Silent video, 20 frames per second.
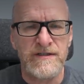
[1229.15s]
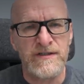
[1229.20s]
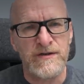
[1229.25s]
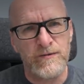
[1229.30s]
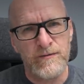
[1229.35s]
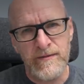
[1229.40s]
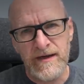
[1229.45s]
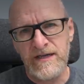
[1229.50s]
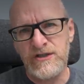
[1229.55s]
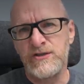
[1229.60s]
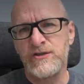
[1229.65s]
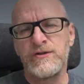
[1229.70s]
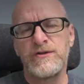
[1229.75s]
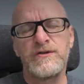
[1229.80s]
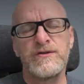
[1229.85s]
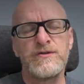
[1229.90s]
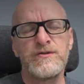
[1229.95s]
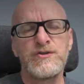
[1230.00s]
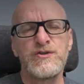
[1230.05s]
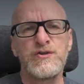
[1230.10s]
So make sure
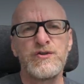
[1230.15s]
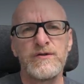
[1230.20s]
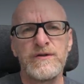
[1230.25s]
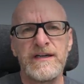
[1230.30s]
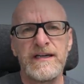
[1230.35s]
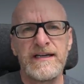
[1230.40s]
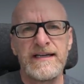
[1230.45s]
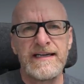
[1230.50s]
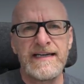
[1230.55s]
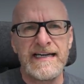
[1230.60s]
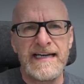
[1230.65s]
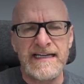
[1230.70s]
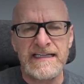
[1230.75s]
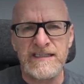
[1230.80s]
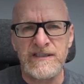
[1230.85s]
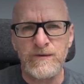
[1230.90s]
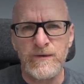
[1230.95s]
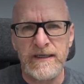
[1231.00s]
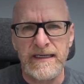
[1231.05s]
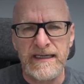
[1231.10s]
you tune in
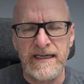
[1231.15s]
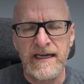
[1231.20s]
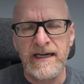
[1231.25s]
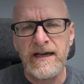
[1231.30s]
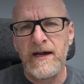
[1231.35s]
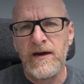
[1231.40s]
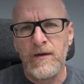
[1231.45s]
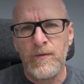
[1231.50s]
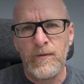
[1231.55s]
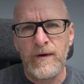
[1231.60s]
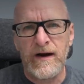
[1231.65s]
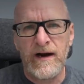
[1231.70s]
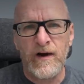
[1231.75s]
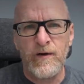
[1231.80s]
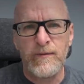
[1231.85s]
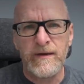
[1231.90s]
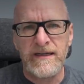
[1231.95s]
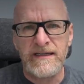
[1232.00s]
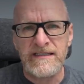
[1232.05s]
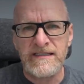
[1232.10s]
next week, where
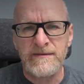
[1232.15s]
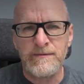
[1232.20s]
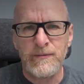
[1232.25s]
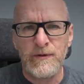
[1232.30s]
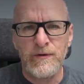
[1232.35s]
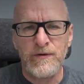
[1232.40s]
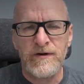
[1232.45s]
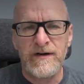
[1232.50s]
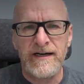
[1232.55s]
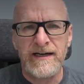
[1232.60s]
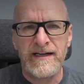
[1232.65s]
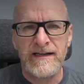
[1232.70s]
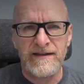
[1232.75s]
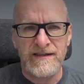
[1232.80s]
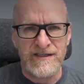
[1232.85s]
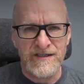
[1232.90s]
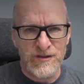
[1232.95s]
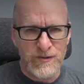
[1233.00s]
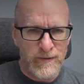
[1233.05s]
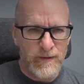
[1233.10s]
I'll be exploring
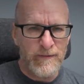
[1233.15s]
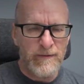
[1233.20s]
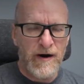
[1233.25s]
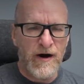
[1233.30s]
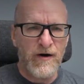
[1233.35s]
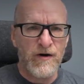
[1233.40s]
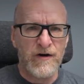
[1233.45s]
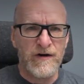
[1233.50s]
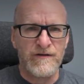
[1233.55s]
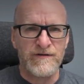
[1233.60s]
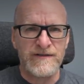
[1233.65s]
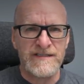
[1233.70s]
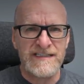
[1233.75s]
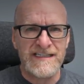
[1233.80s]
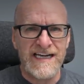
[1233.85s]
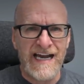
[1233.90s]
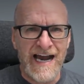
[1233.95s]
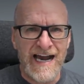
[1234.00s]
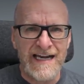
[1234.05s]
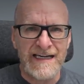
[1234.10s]
the superpower of
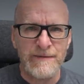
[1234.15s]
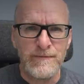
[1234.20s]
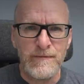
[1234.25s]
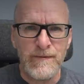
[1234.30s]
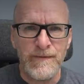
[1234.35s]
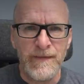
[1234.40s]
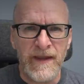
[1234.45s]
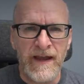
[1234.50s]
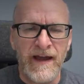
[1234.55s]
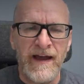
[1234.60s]
time.